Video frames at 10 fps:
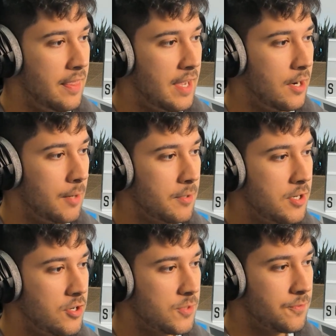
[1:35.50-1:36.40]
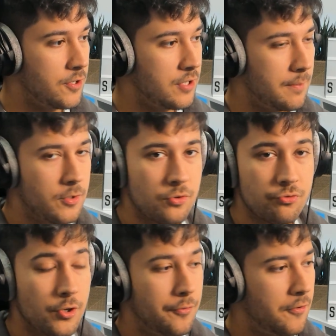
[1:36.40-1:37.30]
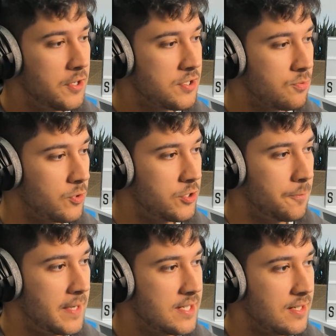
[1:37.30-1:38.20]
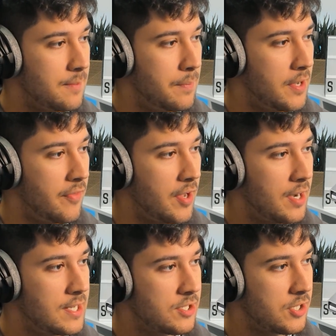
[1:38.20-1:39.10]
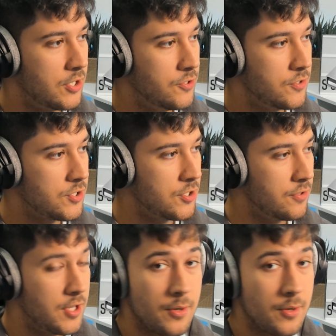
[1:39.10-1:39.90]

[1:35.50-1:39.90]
and then I'm going to use a program called Rufus, which will basically burn the ISO to the